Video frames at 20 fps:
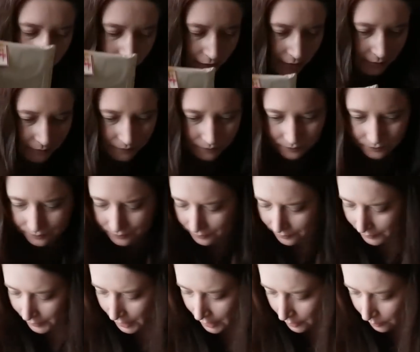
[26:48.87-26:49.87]
so pretty.
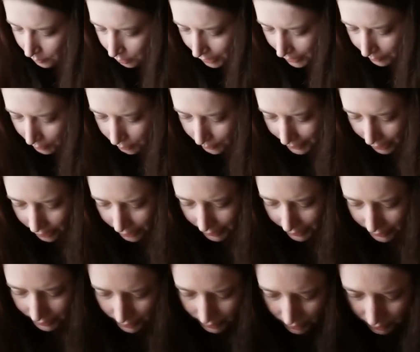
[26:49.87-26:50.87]

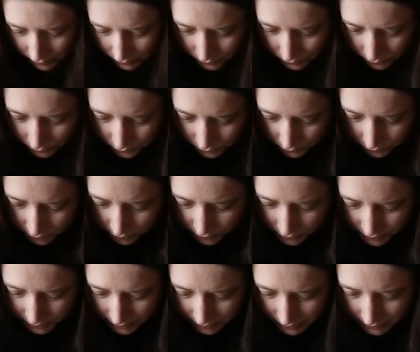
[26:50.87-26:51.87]
Brambleberry. So those are
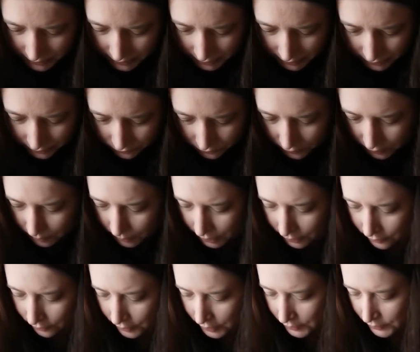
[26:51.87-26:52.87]
our Dinky Dyes for the
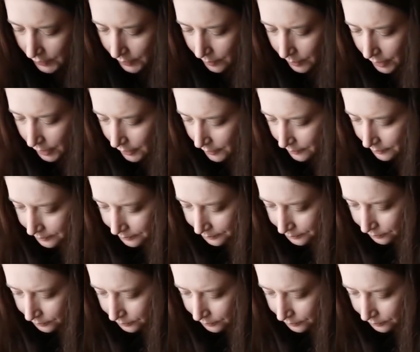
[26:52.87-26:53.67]
month of December.